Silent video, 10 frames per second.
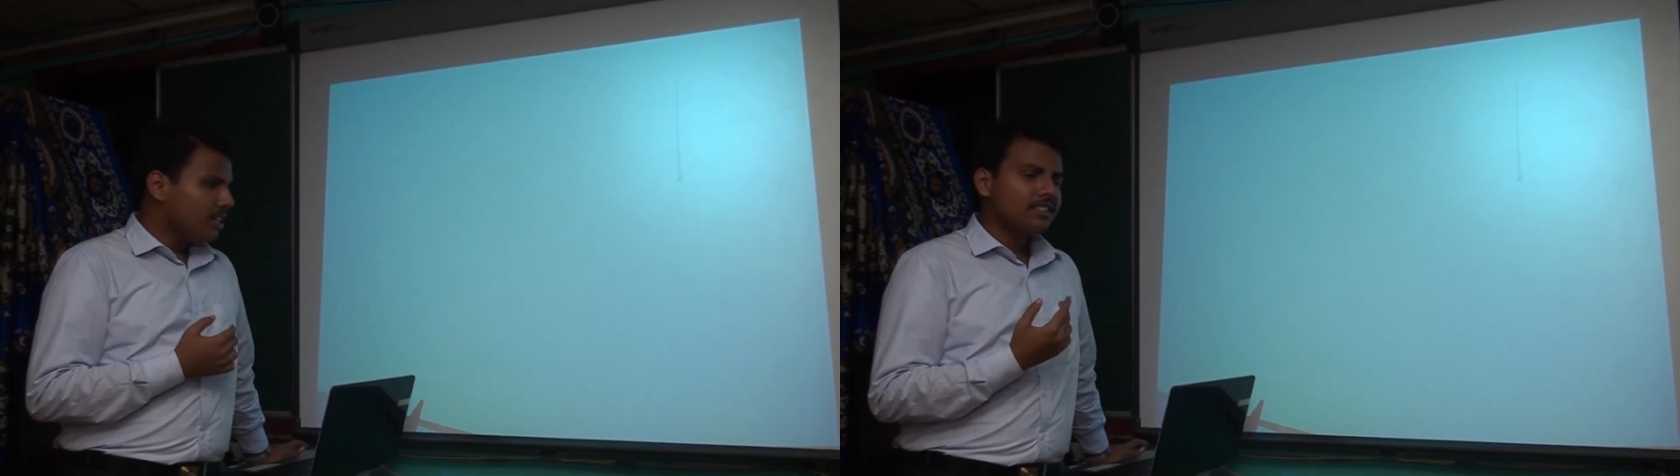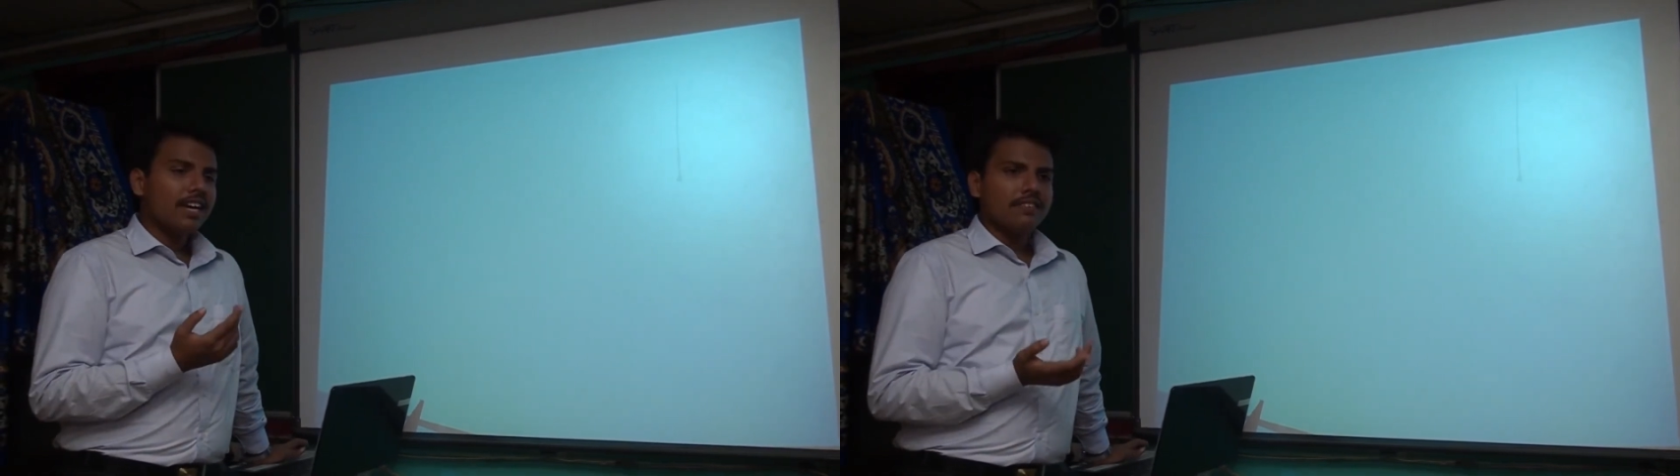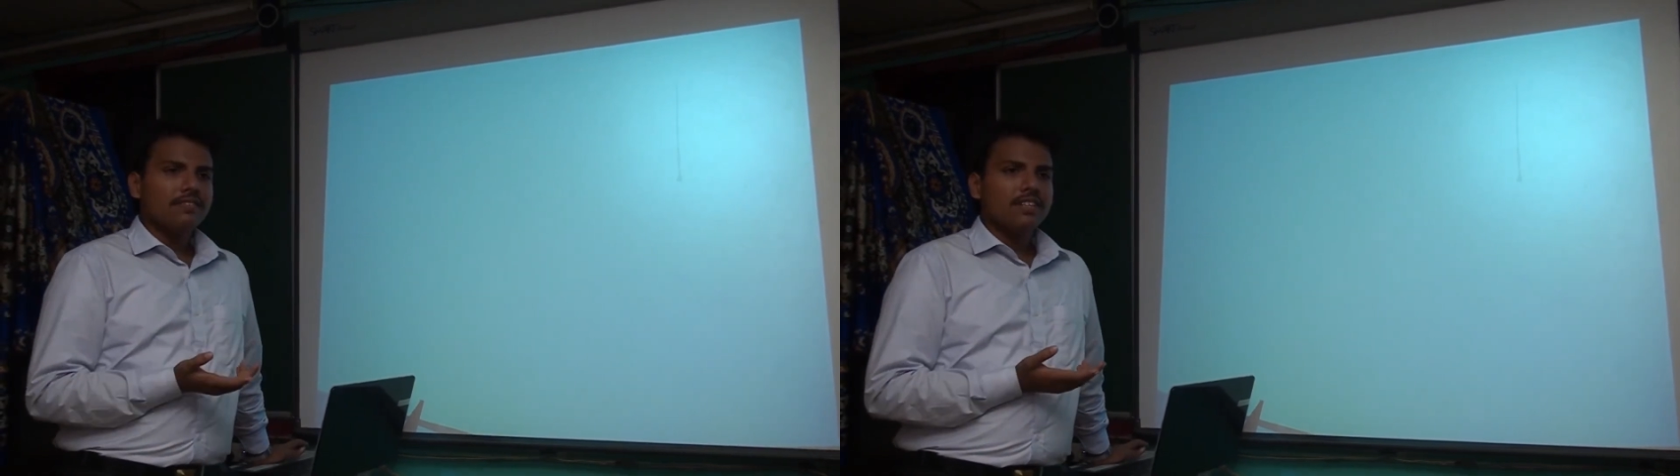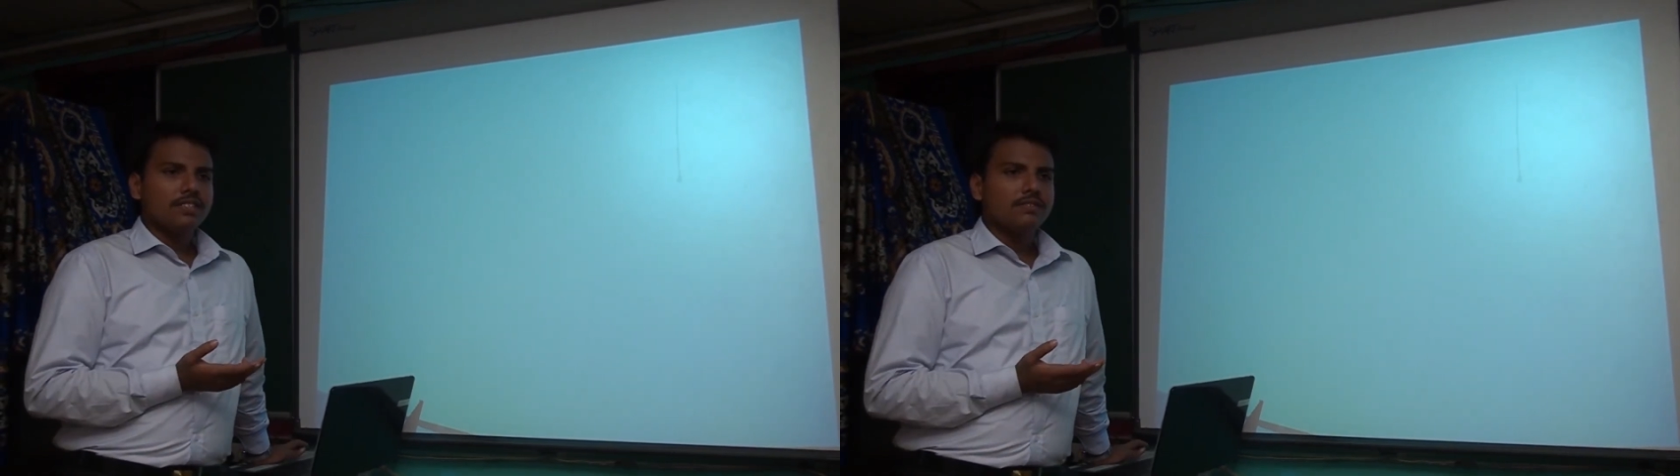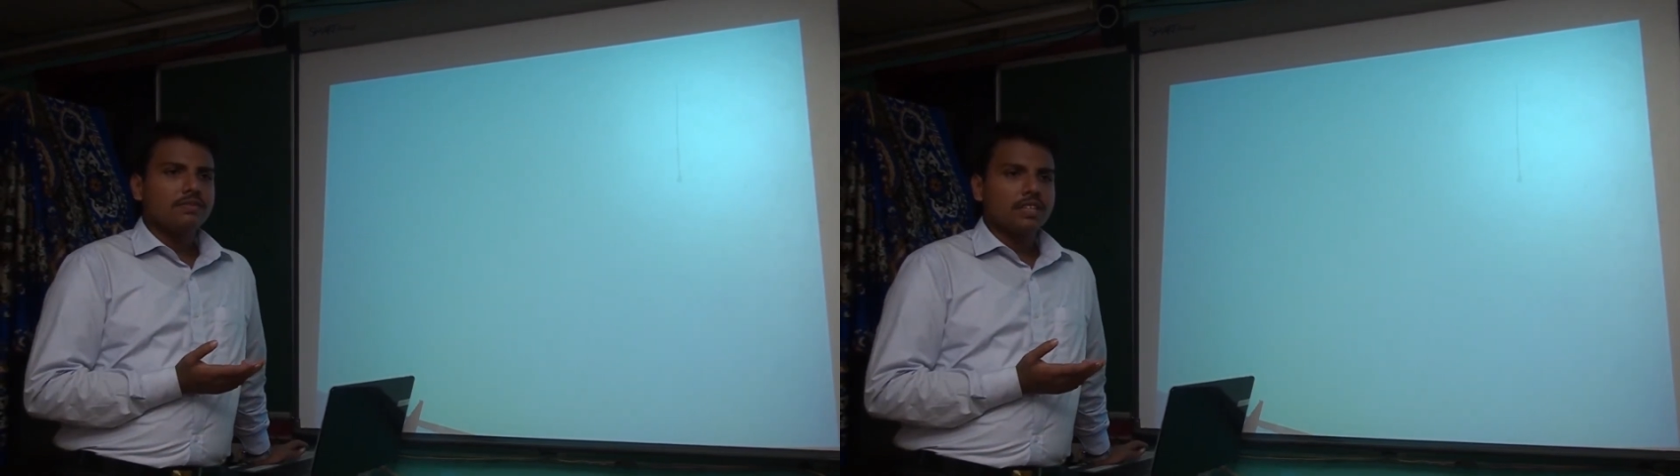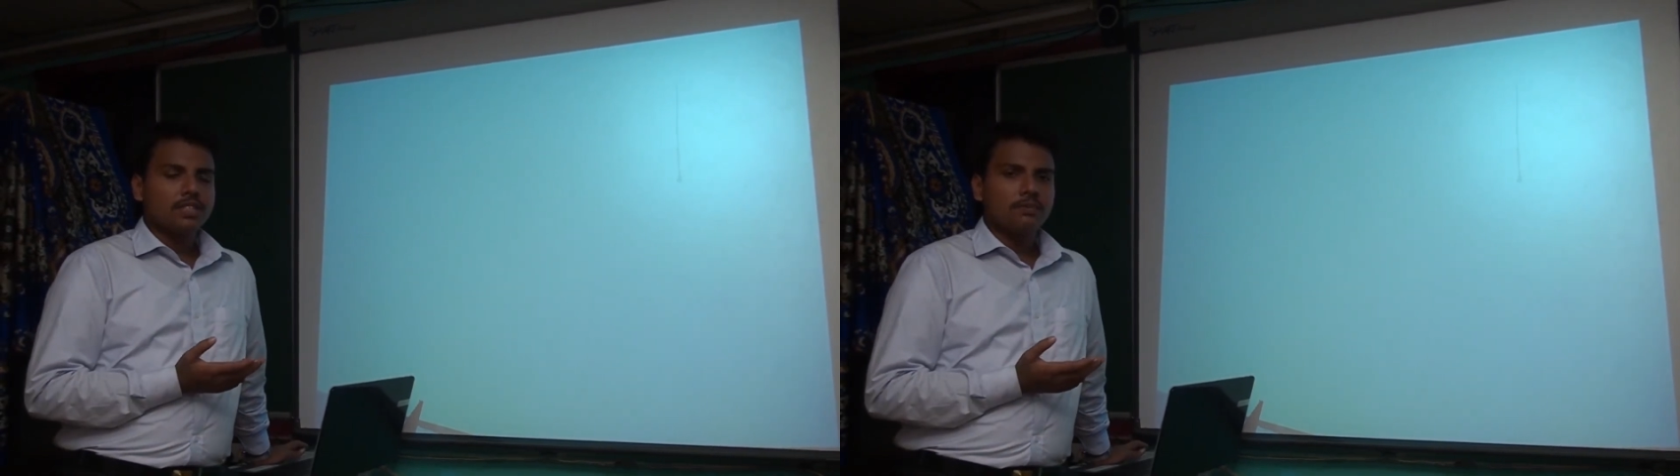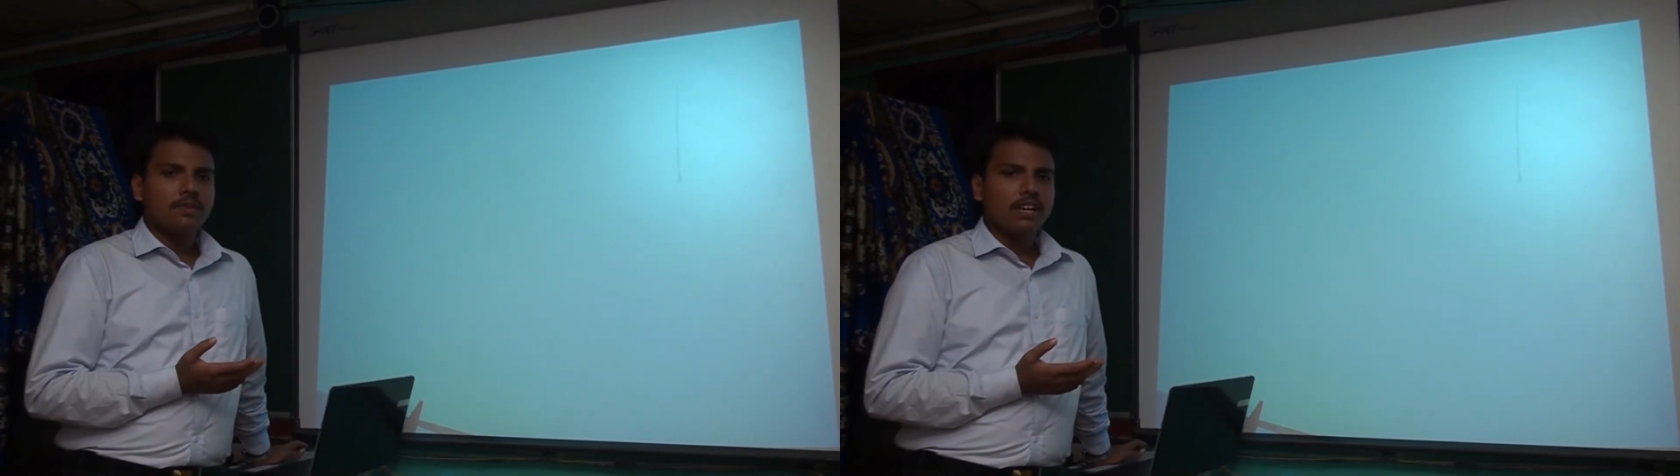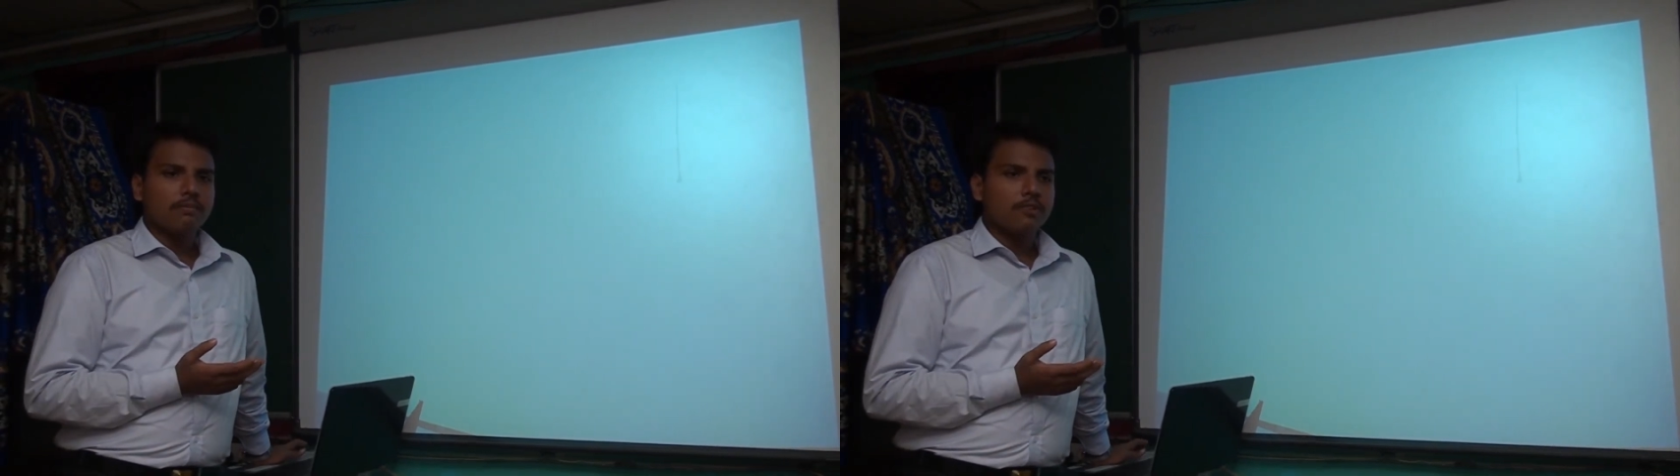does IFRS 15
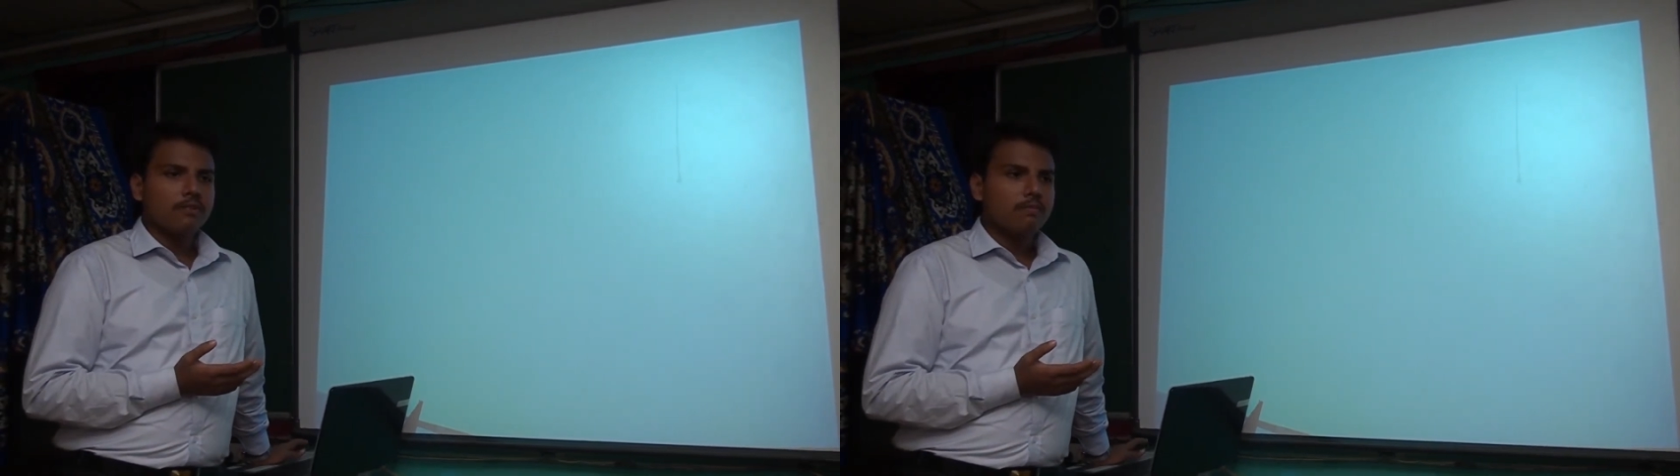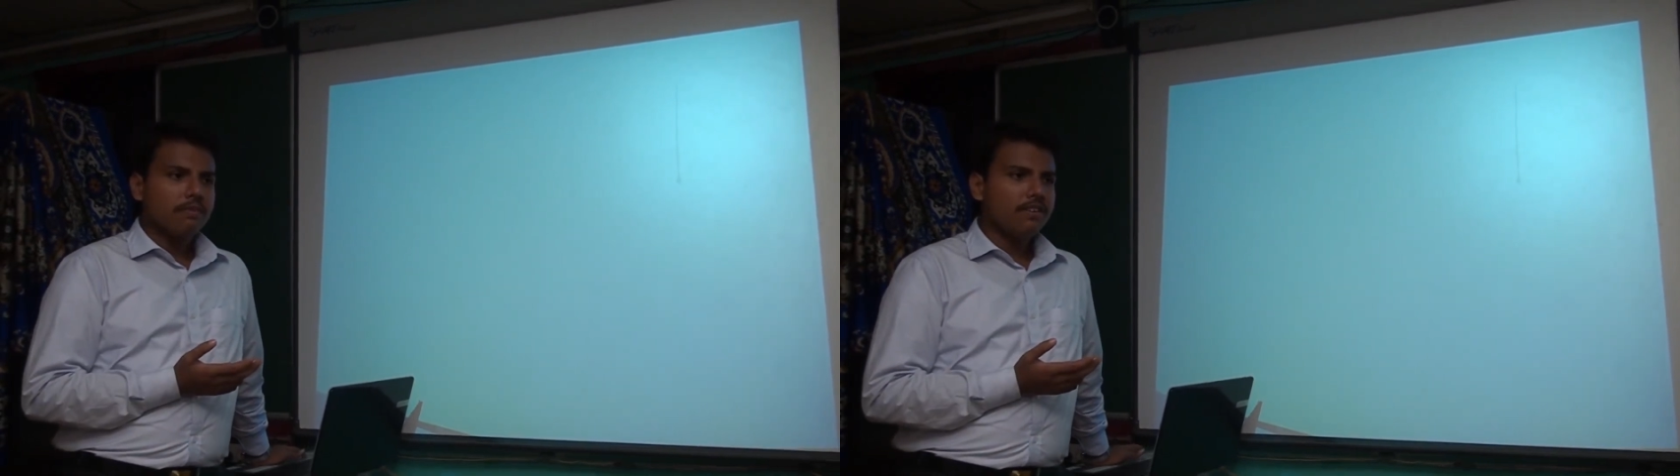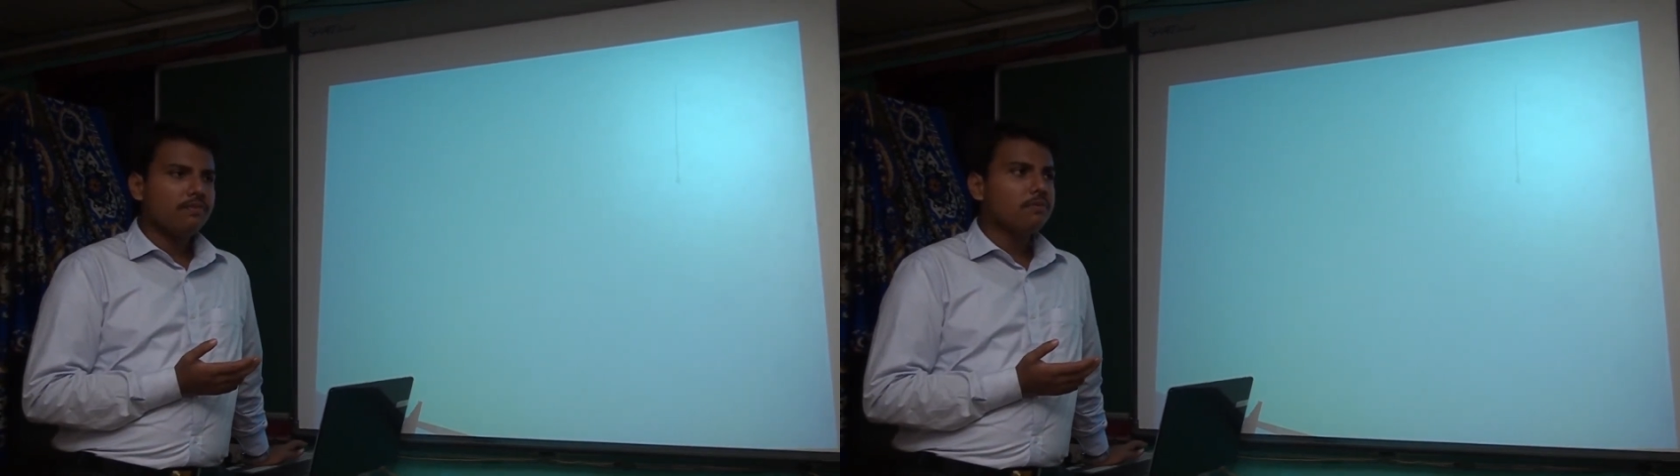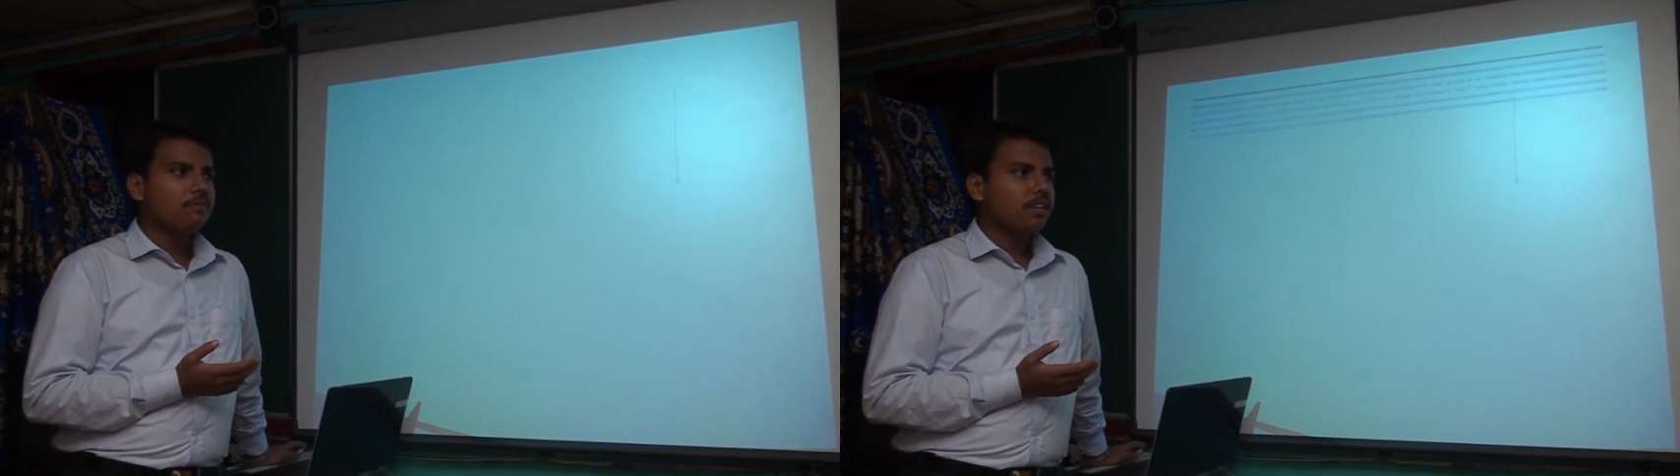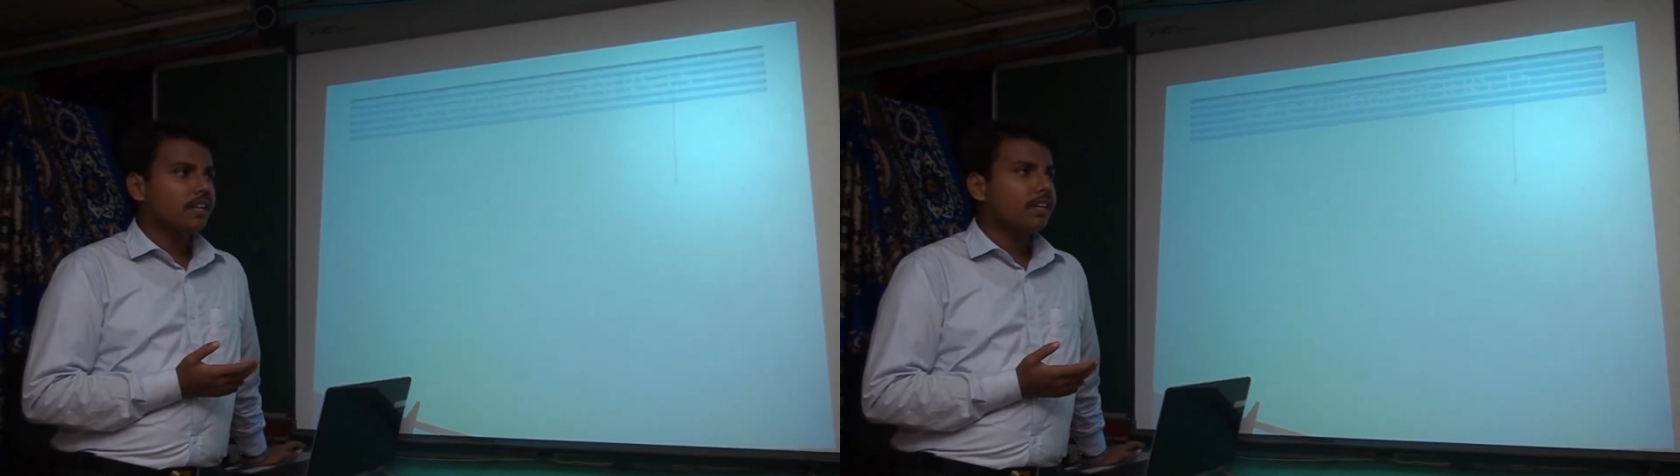speak about? Briefly putting